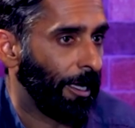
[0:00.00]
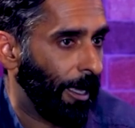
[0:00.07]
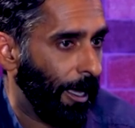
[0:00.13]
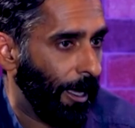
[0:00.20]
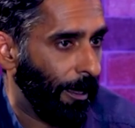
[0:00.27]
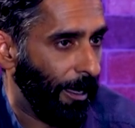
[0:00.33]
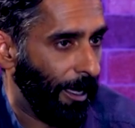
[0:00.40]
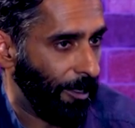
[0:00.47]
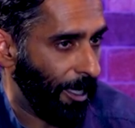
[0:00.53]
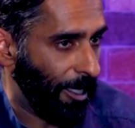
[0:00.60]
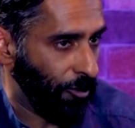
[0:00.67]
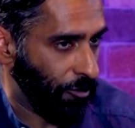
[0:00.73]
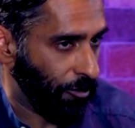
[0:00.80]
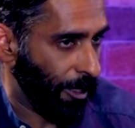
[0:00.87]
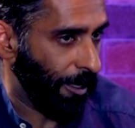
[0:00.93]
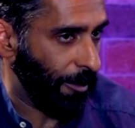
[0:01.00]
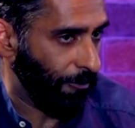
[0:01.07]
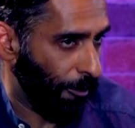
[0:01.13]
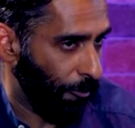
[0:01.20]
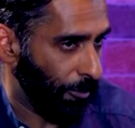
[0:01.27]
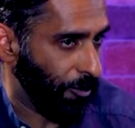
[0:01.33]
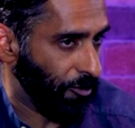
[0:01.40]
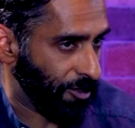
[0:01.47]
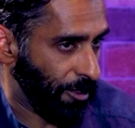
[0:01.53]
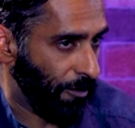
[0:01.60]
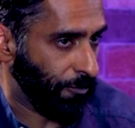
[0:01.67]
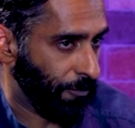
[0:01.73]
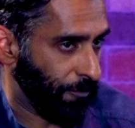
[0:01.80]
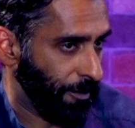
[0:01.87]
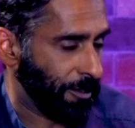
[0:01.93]
And you're kind of helping
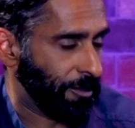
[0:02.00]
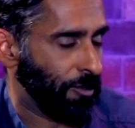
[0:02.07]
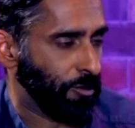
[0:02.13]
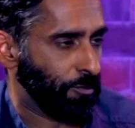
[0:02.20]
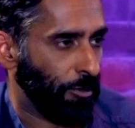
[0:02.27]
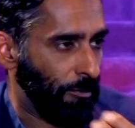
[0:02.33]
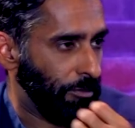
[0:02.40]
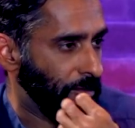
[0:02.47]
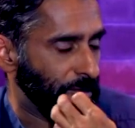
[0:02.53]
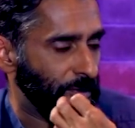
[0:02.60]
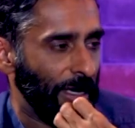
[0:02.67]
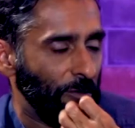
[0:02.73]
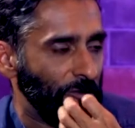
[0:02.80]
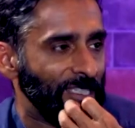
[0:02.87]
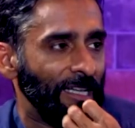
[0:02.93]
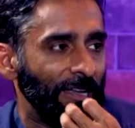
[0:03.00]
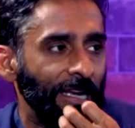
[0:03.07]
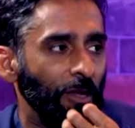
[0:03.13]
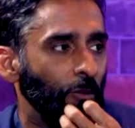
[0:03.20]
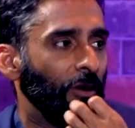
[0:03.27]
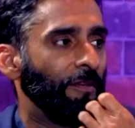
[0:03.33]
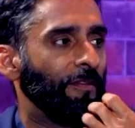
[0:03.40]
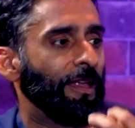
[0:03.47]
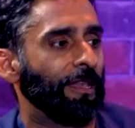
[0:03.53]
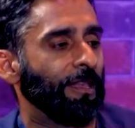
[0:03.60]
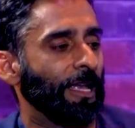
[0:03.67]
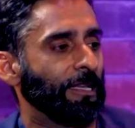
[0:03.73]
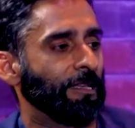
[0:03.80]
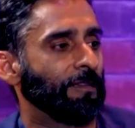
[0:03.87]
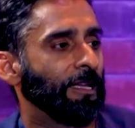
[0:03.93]
yourself to fix those problems. But I would tell anyone
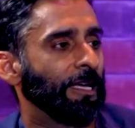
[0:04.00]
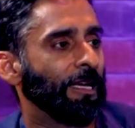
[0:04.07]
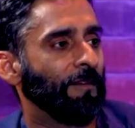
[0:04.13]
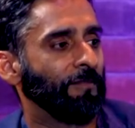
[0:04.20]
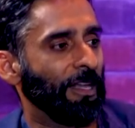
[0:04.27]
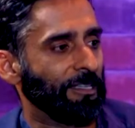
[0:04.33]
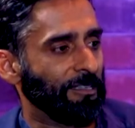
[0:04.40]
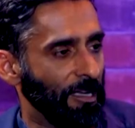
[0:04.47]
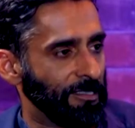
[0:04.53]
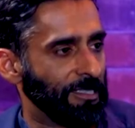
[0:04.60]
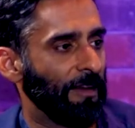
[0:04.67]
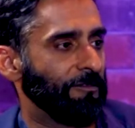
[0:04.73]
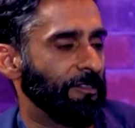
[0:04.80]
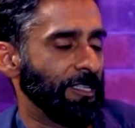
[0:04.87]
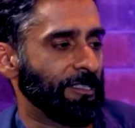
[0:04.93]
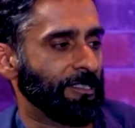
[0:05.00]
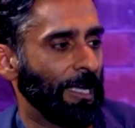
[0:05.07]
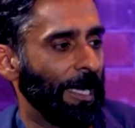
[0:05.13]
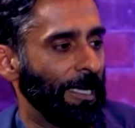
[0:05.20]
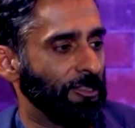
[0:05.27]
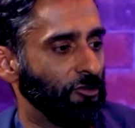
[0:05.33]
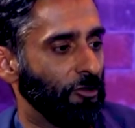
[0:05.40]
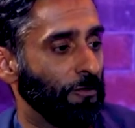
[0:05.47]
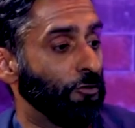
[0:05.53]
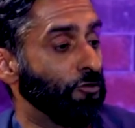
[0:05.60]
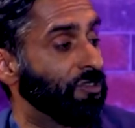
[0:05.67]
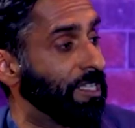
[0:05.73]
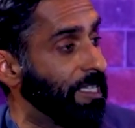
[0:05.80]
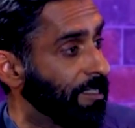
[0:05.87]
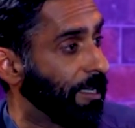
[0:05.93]
that does have these signs, or if you
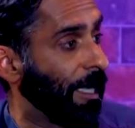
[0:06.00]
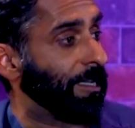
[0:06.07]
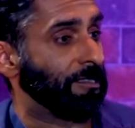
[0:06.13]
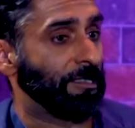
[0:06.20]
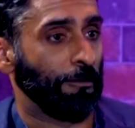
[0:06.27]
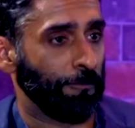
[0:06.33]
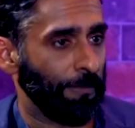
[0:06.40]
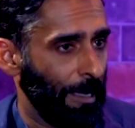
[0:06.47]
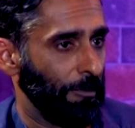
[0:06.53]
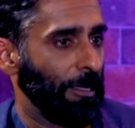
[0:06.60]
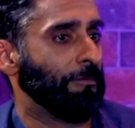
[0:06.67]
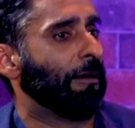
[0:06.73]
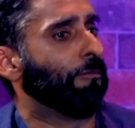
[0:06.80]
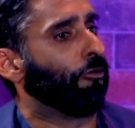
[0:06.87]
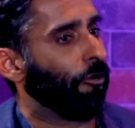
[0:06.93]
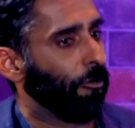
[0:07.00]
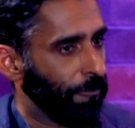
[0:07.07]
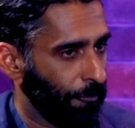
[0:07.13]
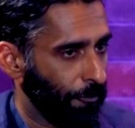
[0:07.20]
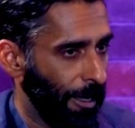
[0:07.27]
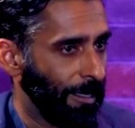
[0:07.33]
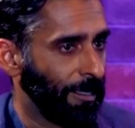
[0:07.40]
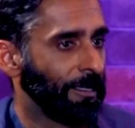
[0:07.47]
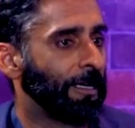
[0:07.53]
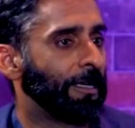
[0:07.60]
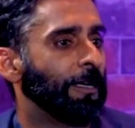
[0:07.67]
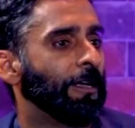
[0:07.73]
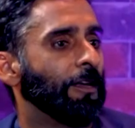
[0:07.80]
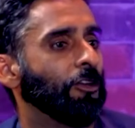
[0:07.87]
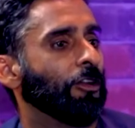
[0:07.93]
see signs in a family member or a friend,
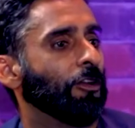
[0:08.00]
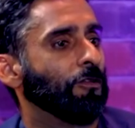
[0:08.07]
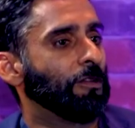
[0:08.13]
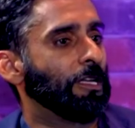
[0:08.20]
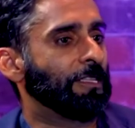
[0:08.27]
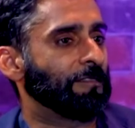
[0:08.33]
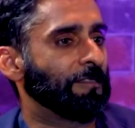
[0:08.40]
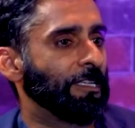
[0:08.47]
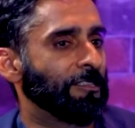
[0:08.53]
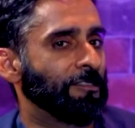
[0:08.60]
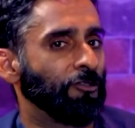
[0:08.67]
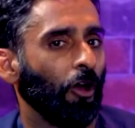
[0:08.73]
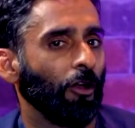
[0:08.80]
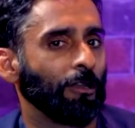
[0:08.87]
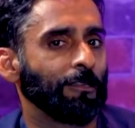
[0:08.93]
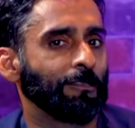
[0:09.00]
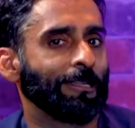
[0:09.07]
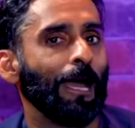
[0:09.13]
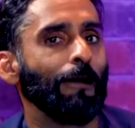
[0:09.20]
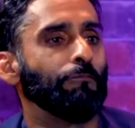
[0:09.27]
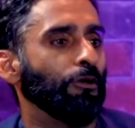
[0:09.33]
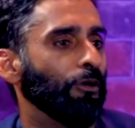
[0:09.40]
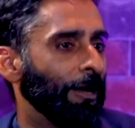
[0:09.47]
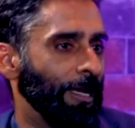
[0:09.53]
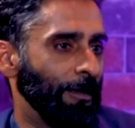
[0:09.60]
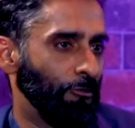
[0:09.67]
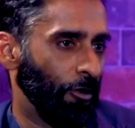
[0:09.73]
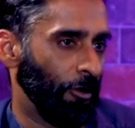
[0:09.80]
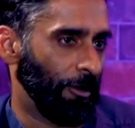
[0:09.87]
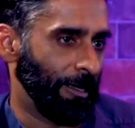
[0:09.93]
you know, it's not taboo
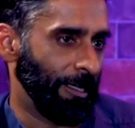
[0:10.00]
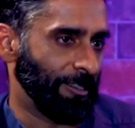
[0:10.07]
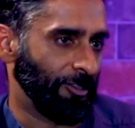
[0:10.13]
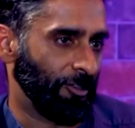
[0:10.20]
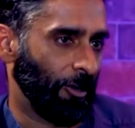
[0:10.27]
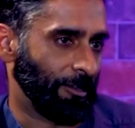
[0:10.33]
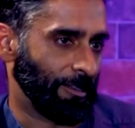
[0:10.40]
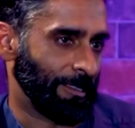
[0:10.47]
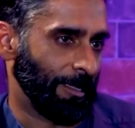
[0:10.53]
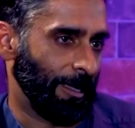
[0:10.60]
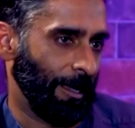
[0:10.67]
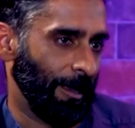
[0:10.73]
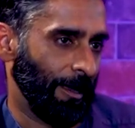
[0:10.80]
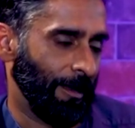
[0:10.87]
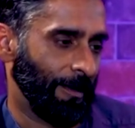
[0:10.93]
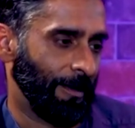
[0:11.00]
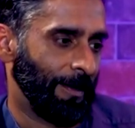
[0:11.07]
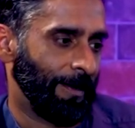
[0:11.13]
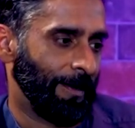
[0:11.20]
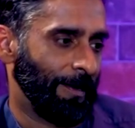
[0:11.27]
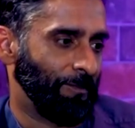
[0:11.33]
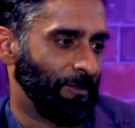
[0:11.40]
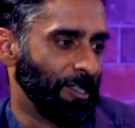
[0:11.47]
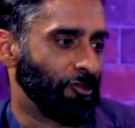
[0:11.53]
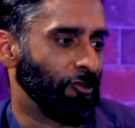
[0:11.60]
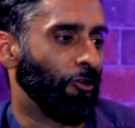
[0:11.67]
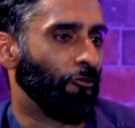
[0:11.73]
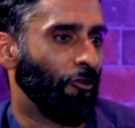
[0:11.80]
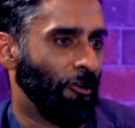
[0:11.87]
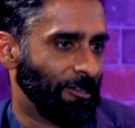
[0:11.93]
anymore. It's
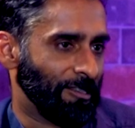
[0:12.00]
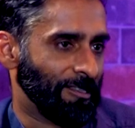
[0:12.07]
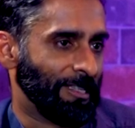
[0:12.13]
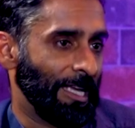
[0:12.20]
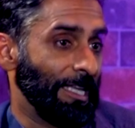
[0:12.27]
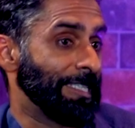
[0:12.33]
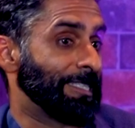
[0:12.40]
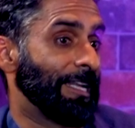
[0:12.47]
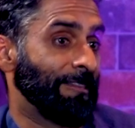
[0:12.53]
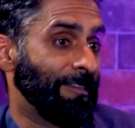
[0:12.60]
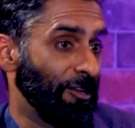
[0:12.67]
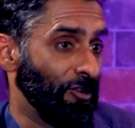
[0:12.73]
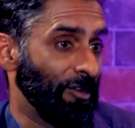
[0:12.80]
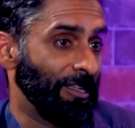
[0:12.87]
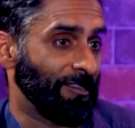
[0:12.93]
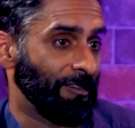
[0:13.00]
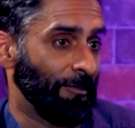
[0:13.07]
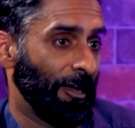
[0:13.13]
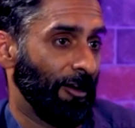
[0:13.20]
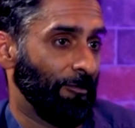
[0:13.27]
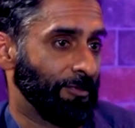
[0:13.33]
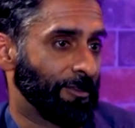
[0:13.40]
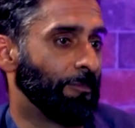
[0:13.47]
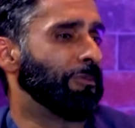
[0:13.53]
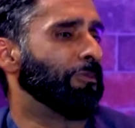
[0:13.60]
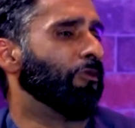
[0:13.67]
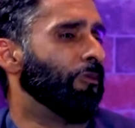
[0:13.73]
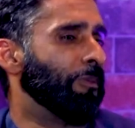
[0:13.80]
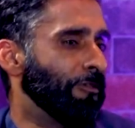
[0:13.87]
not wrong to say, listen, I think you need some help. Some people will be